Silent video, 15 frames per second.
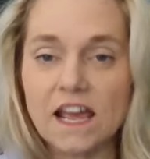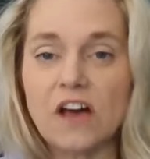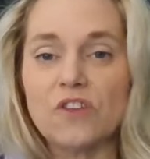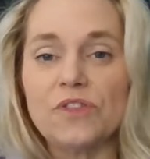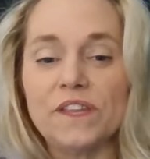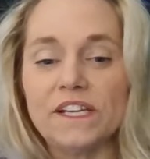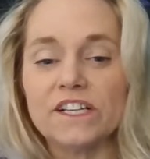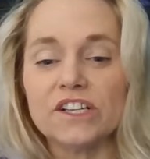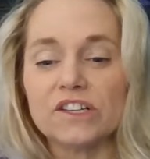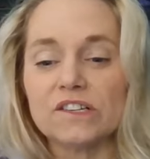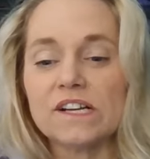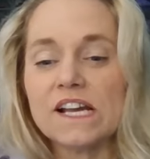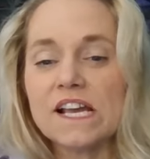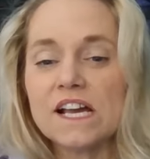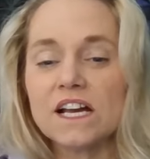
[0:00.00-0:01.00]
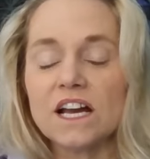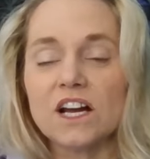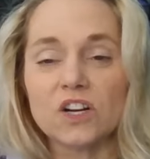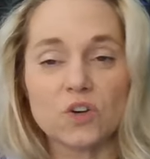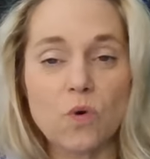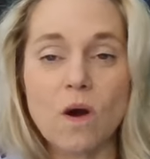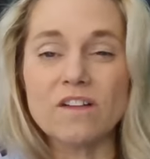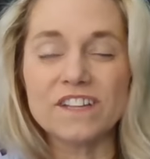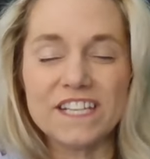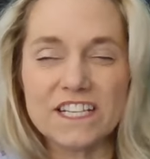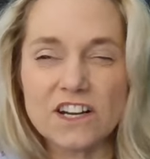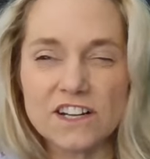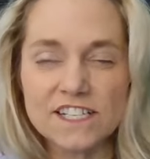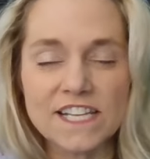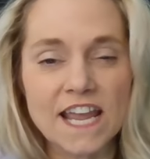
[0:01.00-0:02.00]
out there, quality
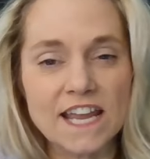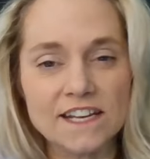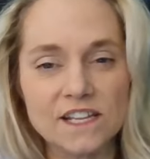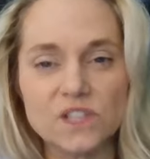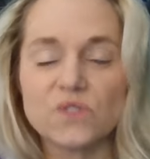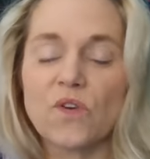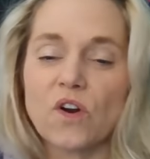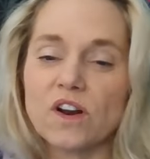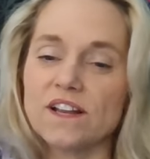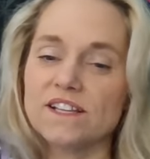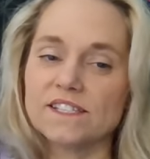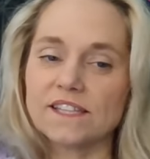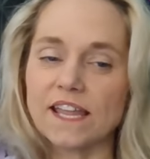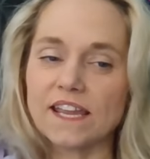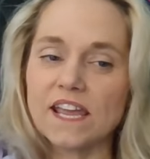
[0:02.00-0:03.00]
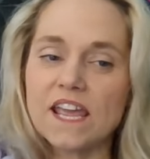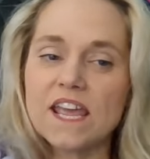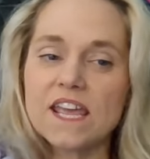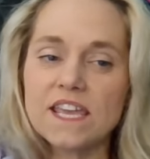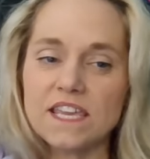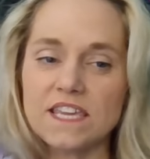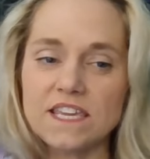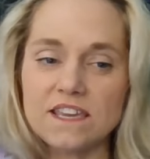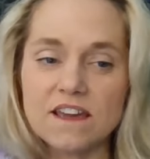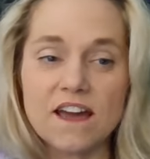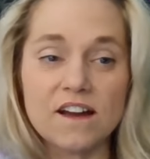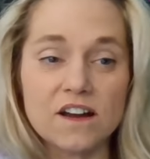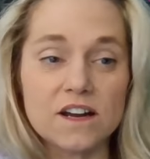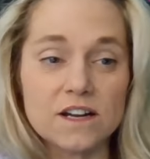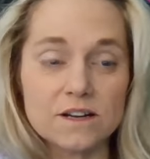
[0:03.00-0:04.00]
content, as far as like he
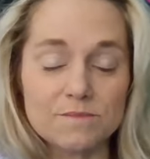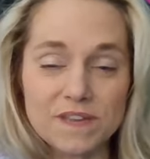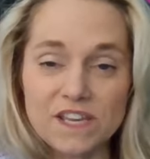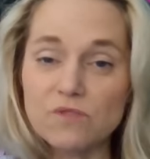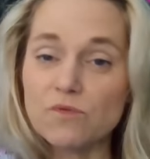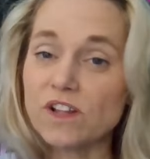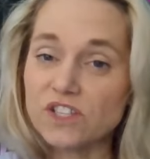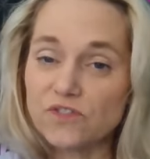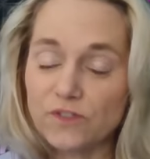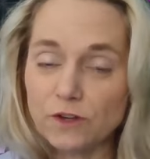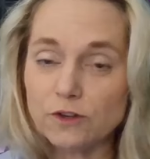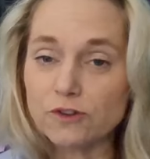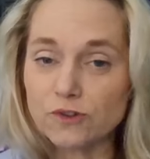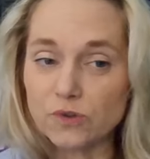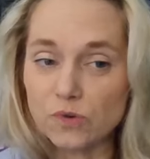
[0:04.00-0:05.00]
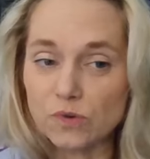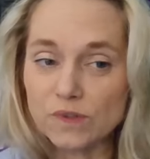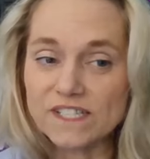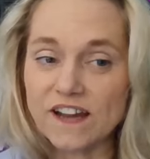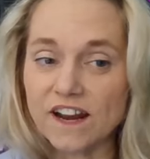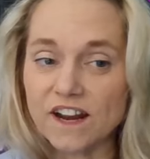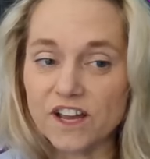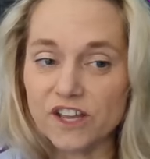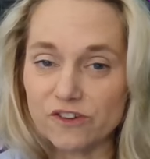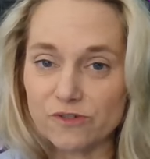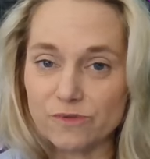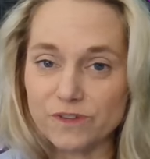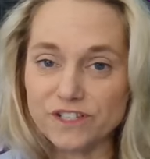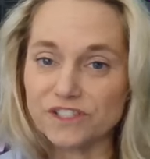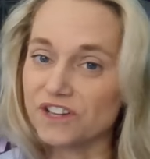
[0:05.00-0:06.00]
runs futuretools.io,
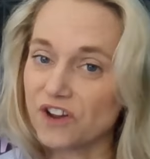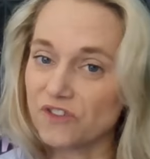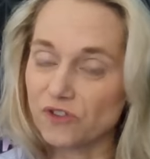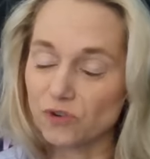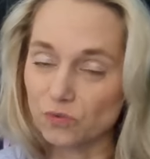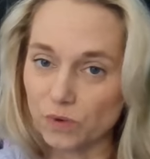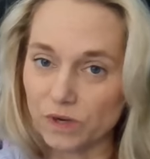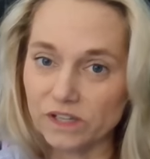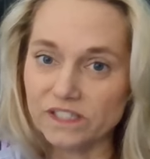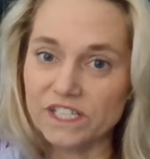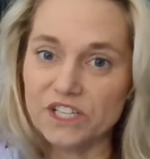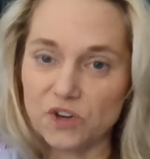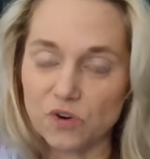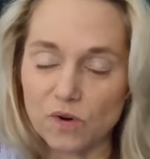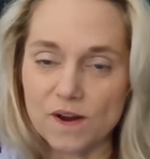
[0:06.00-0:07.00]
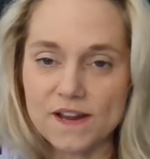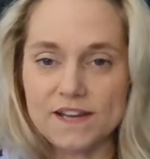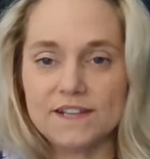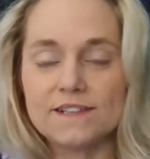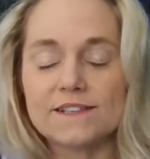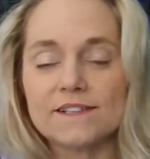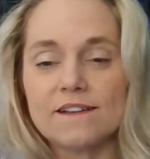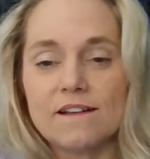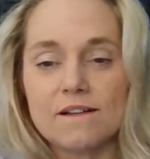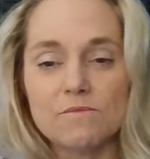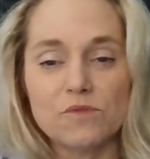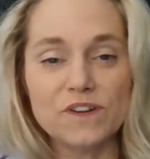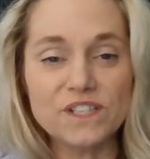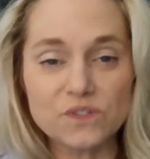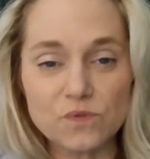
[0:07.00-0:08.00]
which is another really great
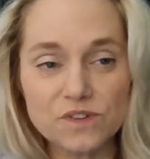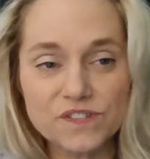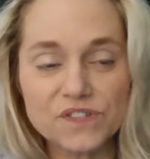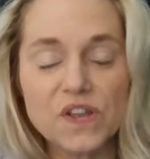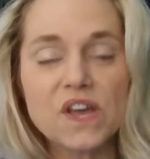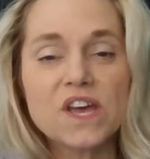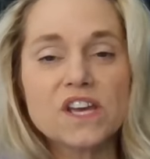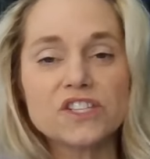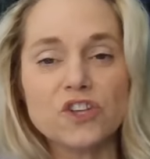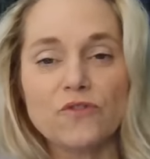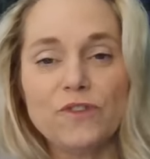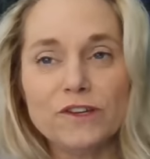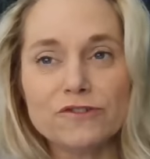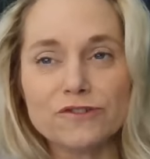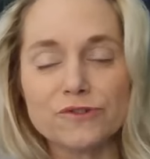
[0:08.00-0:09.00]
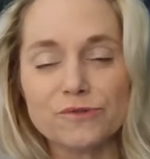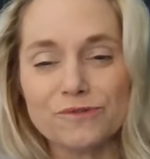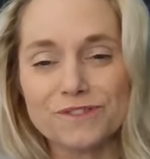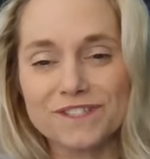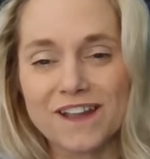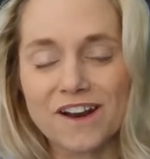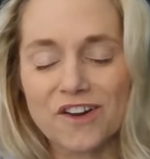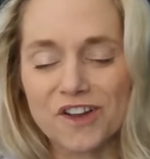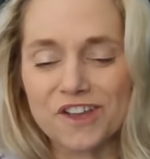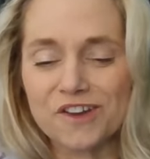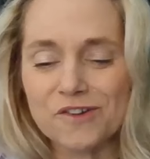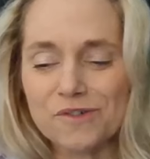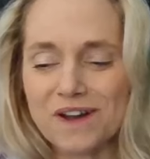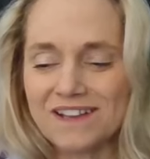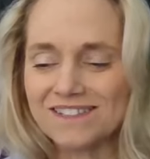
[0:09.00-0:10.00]
resource. So
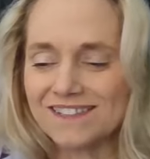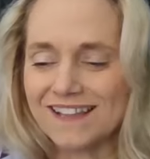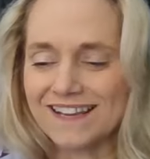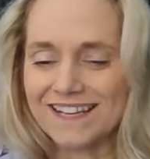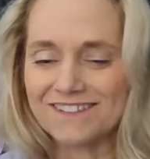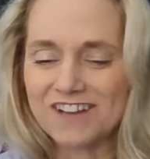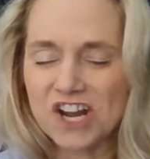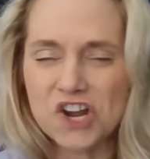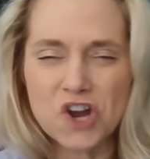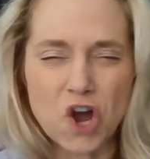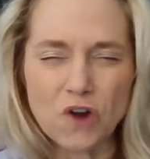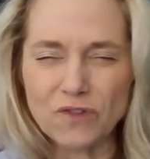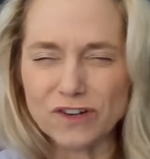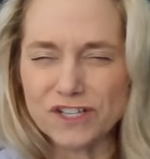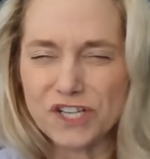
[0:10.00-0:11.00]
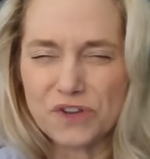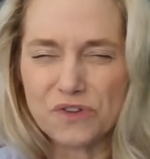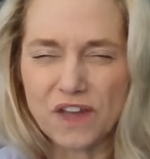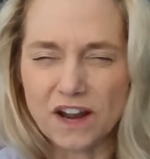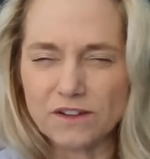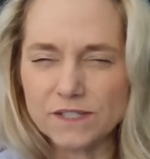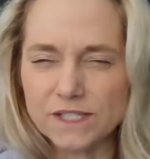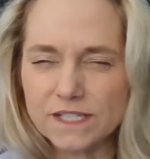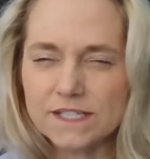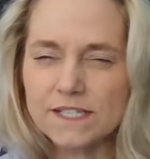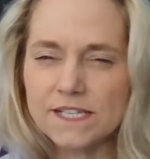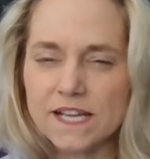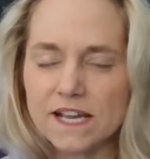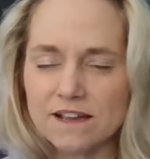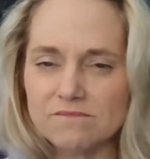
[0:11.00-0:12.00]
futuretools.io has like over
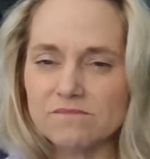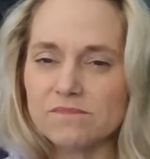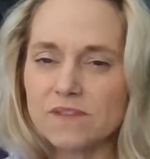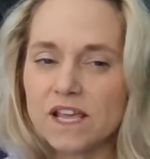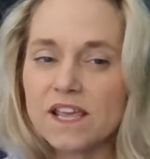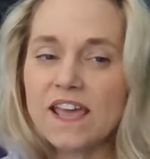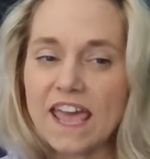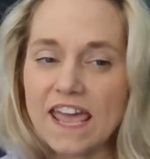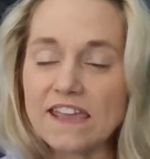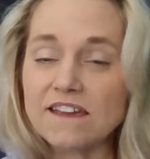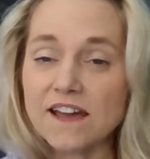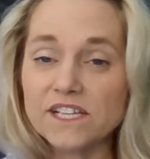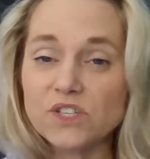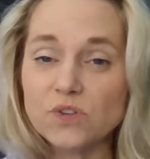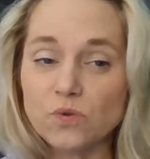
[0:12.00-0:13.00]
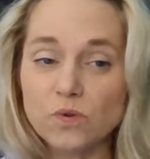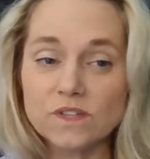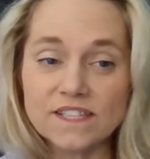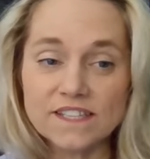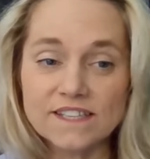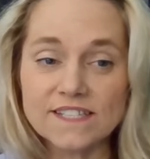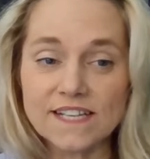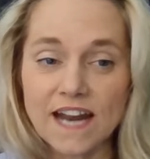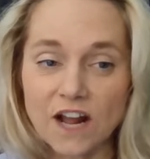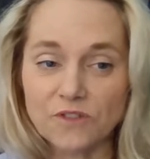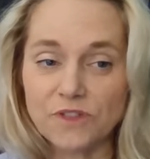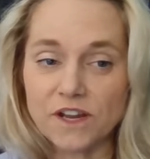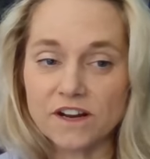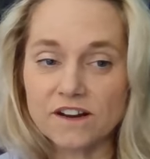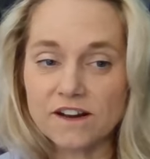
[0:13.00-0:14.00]
2,000 AI tools listed out
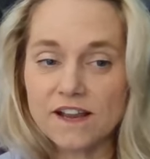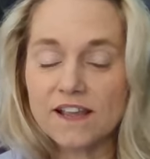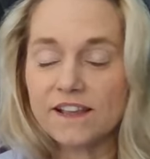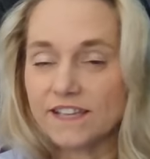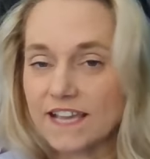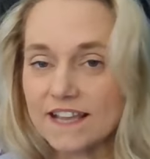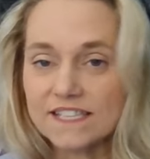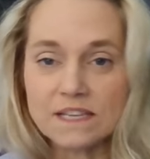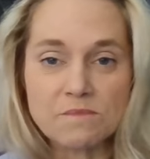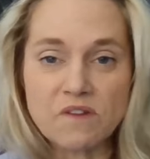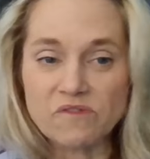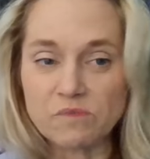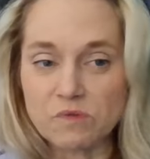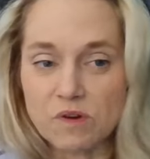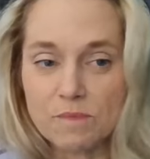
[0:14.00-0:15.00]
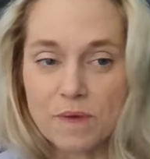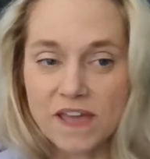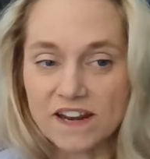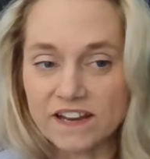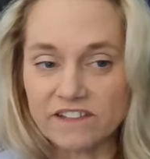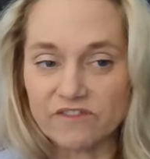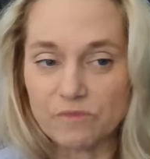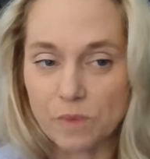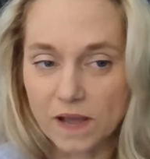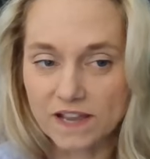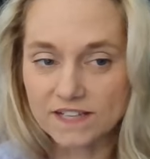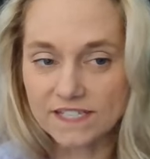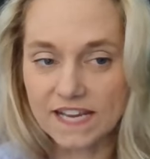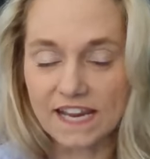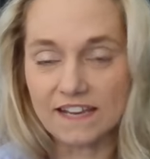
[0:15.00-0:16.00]
there. Yeah, some of them are repetitive,
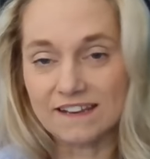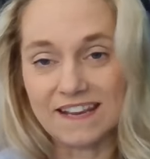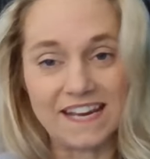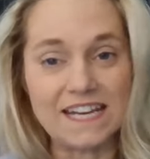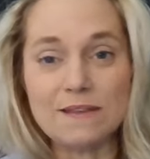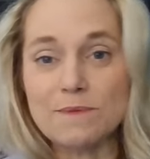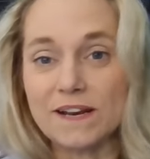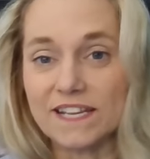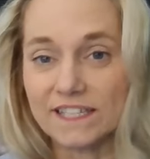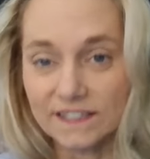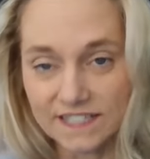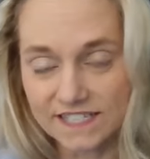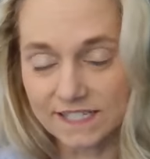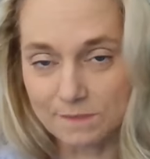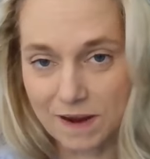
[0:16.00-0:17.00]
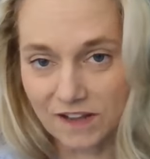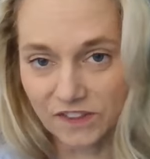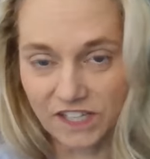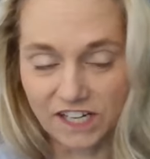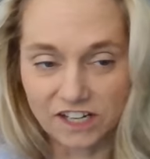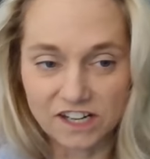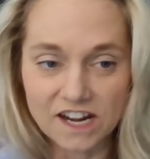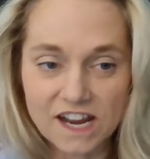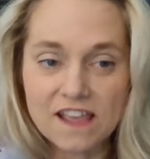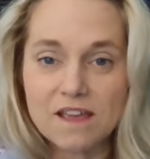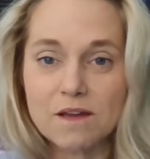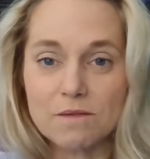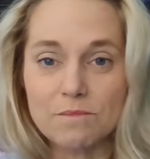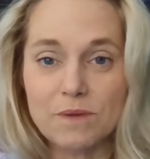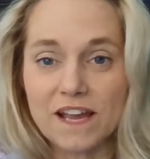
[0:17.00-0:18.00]
and anybody can list them out there.
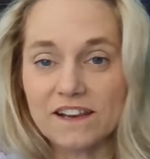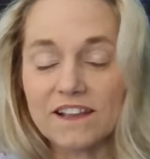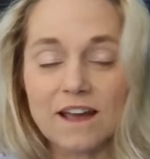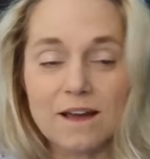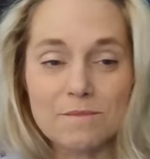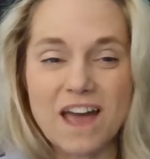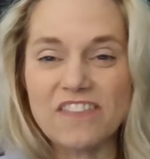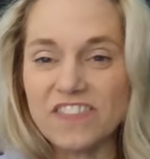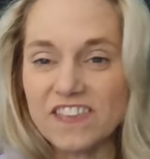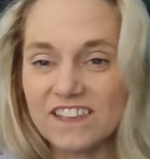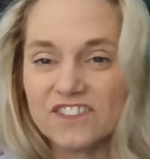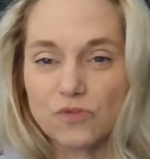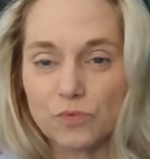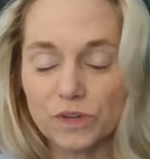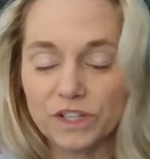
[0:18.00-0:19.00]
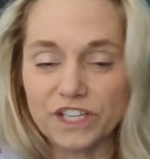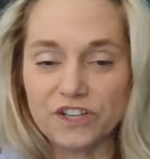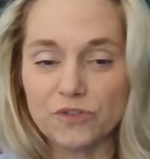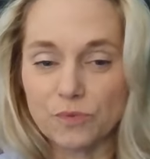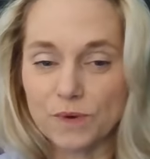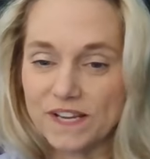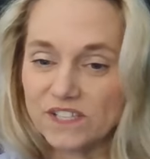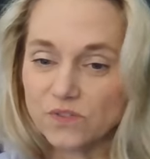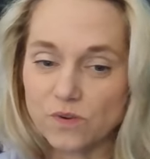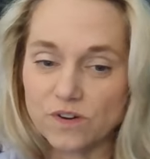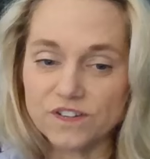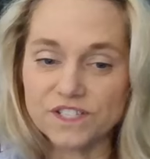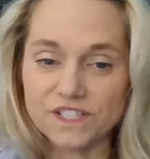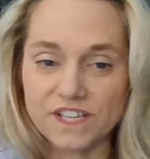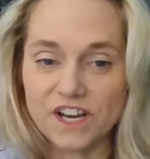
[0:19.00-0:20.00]
But I think it's a really good
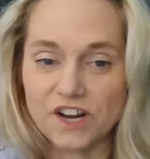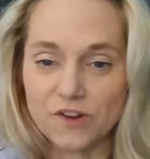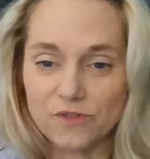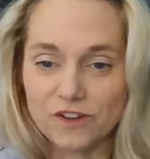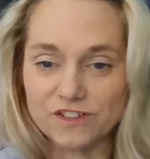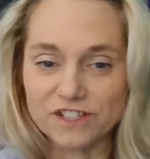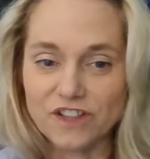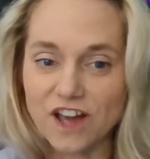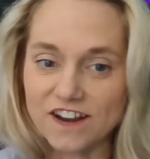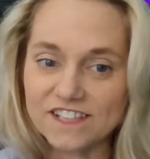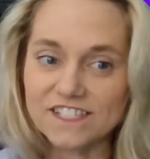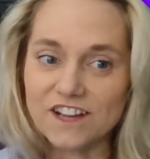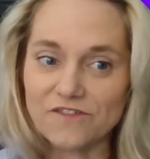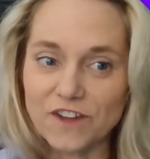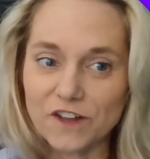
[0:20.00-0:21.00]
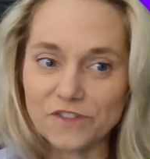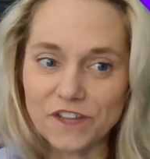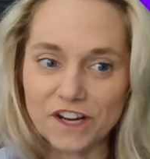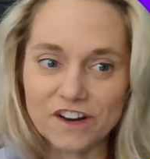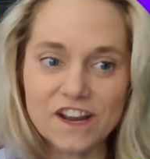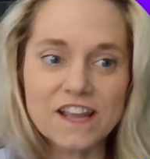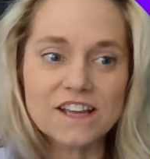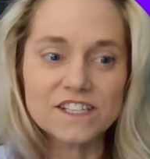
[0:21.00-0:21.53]
resource. There's a lot of stuff out there.